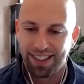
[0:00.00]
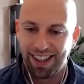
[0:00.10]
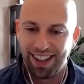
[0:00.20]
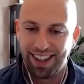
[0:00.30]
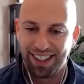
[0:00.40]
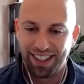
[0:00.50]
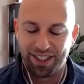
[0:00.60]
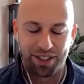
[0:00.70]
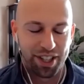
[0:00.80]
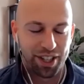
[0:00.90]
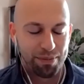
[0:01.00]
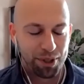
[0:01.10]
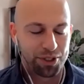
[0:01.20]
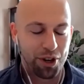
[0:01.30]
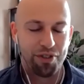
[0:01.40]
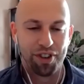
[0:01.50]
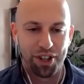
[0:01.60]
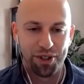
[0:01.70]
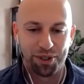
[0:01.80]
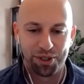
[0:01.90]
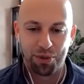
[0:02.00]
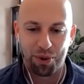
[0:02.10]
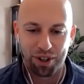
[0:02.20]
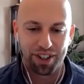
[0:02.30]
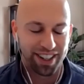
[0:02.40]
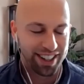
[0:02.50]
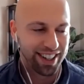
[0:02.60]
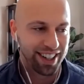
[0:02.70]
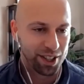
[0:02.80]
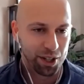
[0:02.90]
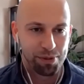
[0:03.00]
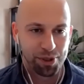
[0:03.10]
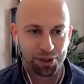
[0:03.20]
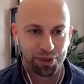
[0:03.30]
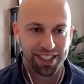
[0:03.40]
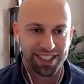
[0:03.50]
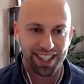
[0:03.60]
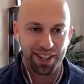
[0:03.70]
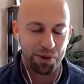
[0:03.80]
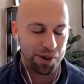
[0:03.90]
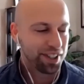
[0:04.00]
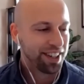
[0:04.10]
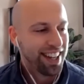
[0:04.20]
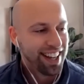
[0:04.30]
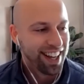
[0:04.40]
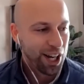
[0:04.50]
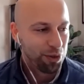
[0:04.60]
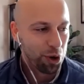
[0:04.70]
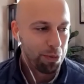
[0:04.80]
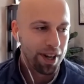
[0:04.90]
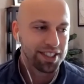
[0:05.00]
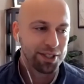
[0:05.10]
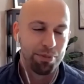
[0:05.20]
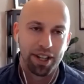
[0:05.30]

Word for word: Uh, is the most overused word in uh, the commercial real estate world, uh, robust.